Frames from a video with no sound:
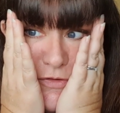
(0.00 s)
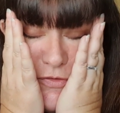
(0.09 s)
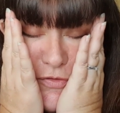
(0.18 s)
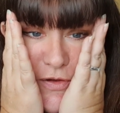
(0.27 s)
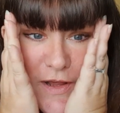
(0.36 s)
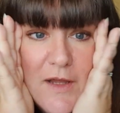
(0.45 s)

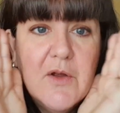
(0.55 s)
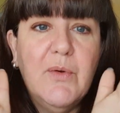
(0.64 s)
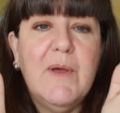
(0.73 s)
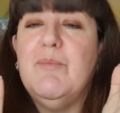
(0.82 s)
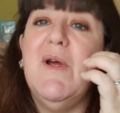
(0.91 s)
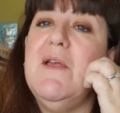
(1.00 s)
just taken a
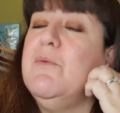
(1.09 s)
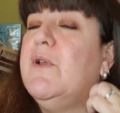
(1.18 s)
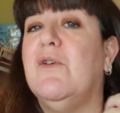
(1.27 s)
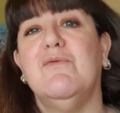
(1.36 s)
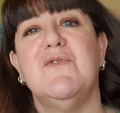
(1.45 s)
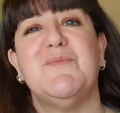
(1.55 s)
quick break when
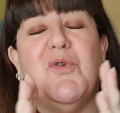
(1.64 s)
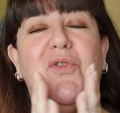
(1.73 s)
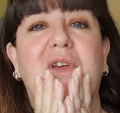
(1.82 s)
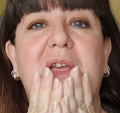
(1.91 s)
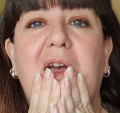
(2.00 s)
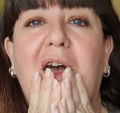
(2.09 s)
Lawrence brought
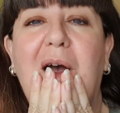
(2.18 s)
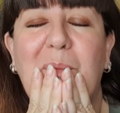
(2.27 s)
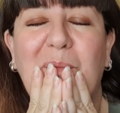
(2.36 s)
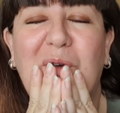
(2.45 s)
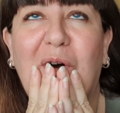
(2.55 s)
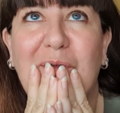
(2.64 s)
the
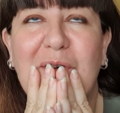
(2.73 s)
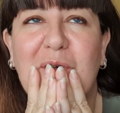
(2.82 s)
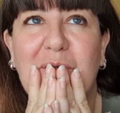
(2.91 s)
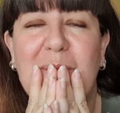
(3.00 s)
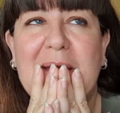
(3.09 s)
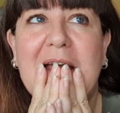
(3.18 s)
coffee up
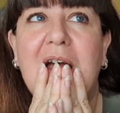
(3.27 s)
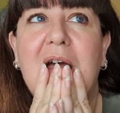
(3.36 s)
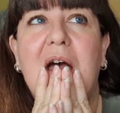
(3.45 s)
for me.